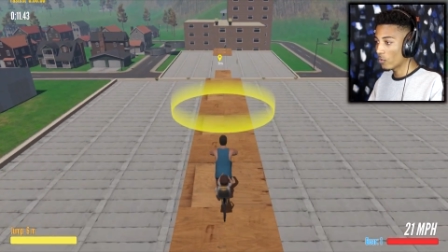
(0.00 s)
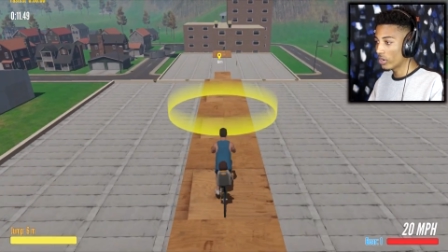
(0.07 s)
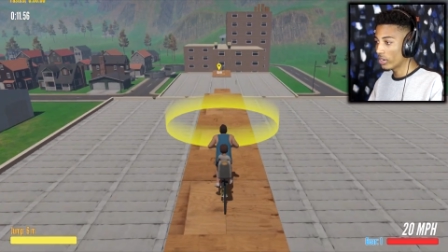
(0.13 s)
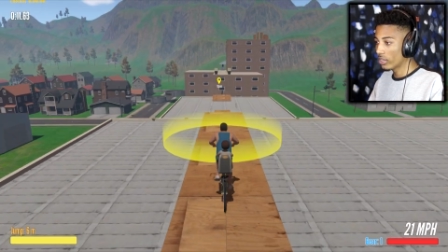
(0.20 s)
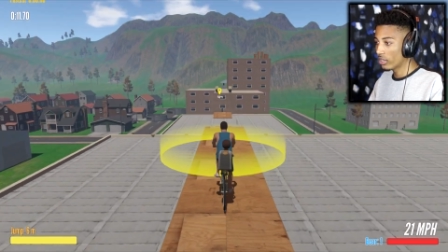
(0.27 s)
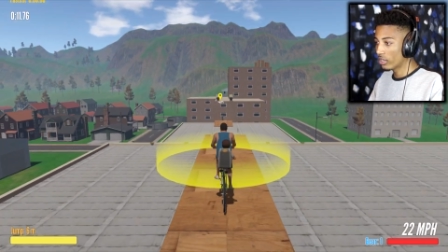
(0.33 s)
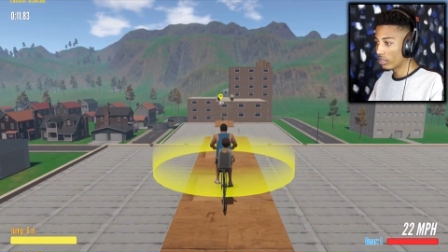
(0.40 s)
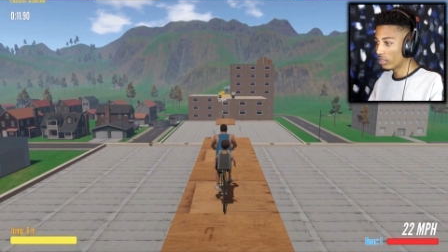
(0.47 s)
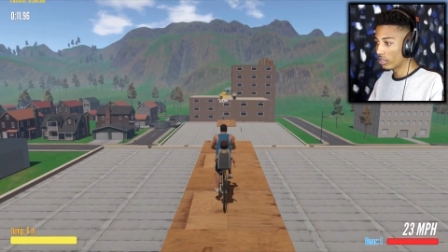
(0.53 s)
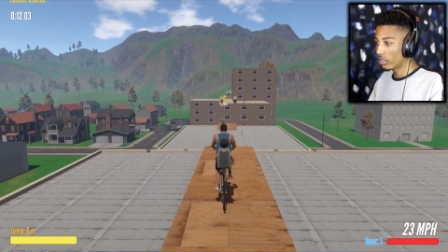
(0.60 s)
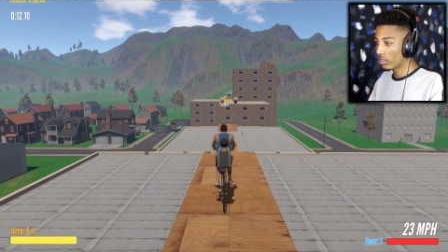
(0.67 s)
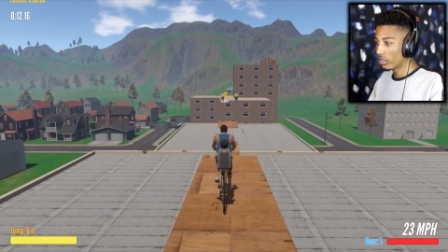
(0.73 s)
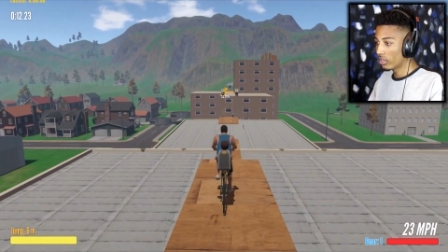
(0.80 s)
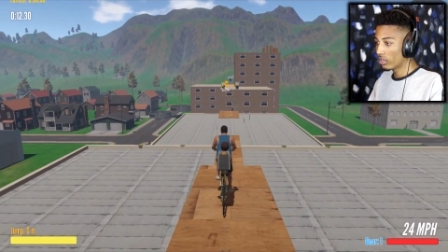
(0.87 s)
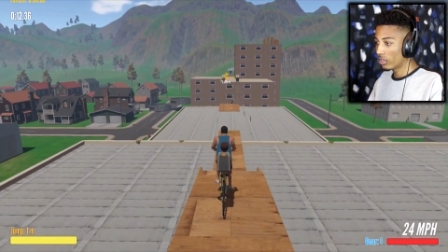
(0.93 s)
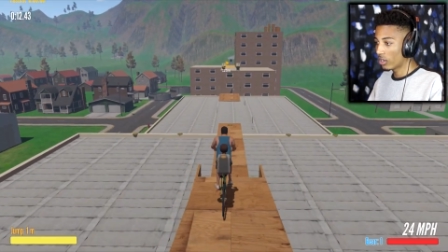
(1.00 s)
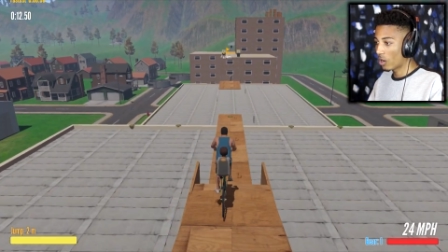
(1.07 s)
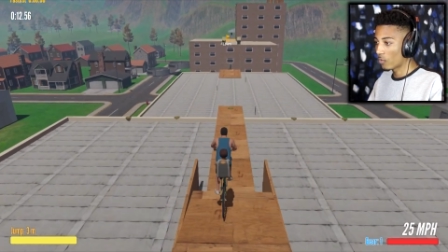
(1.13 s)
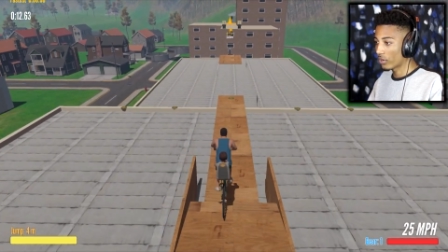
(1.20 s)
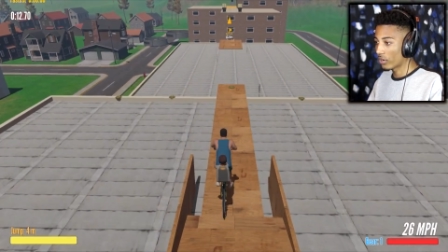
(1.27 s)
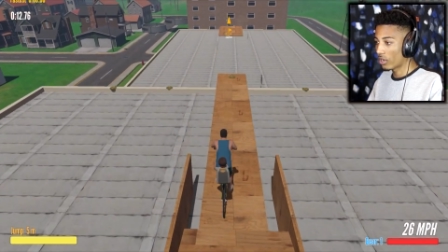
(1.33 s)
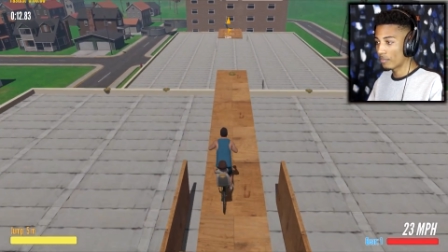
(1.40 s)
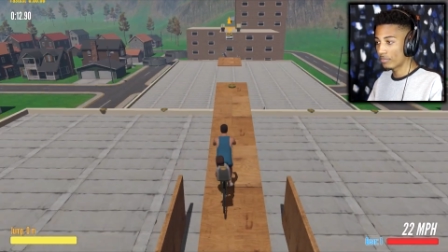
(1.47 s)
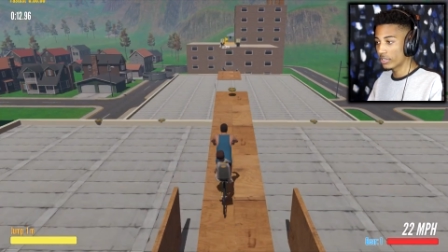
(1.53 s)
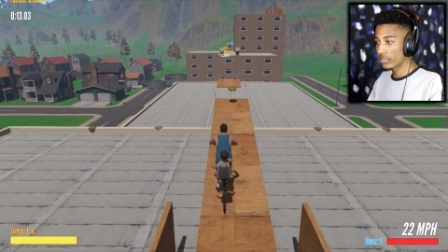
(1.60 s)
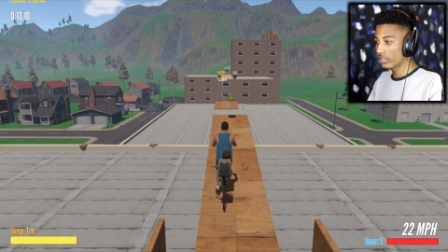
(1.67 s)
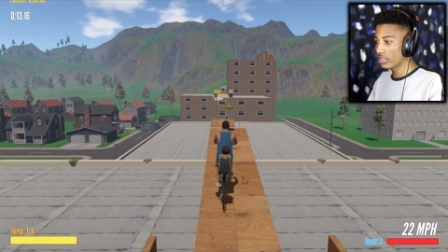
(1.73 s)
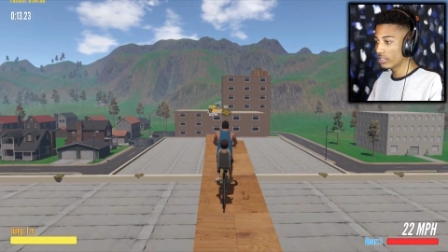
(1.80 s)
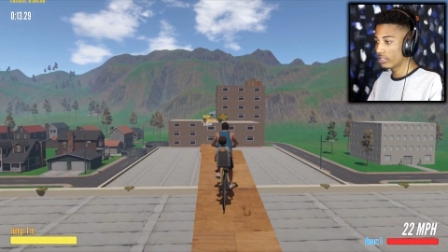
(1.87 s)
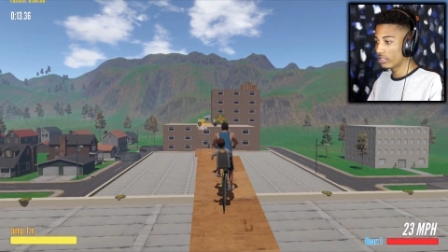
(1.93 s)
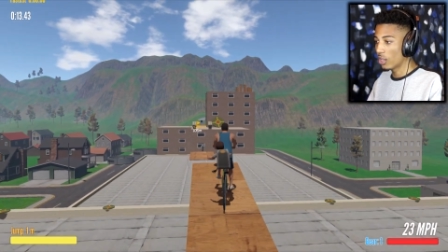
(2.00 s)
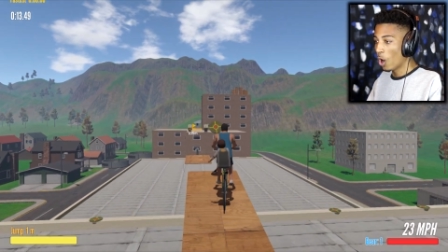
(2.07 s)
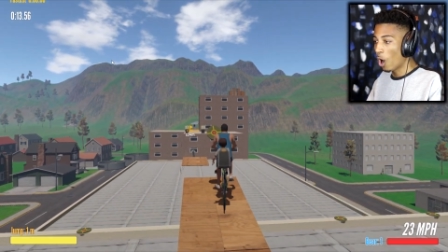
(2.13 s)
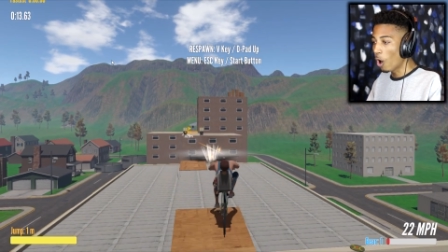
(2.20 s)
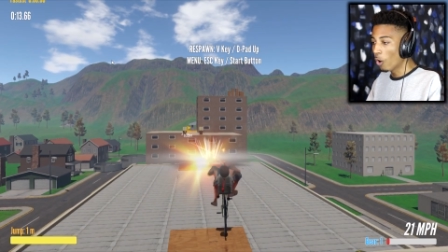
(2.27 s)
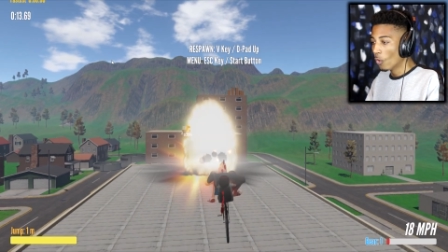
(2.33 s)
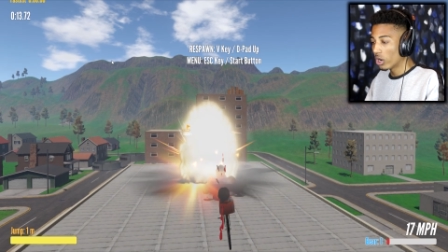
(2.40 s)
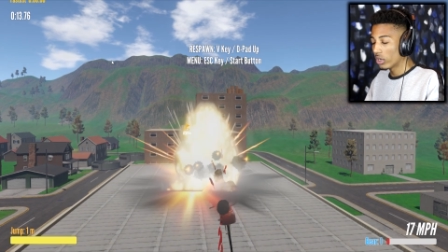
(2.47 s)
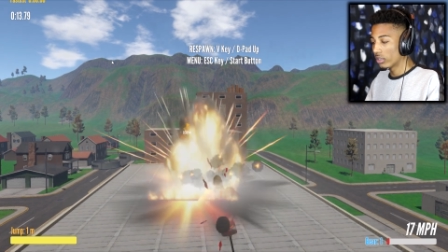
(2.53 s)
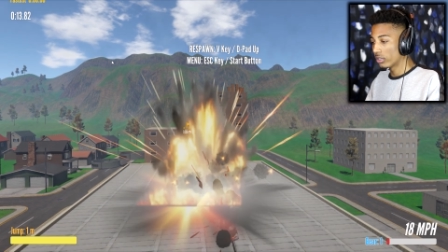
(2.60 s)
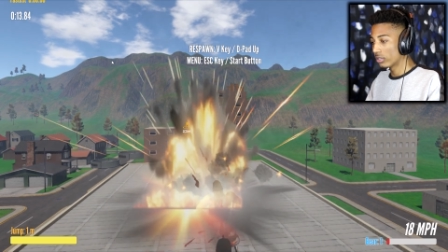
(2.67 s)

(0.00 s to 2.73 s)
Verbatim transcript: one. Oh, we're, um, this is easy. Oh!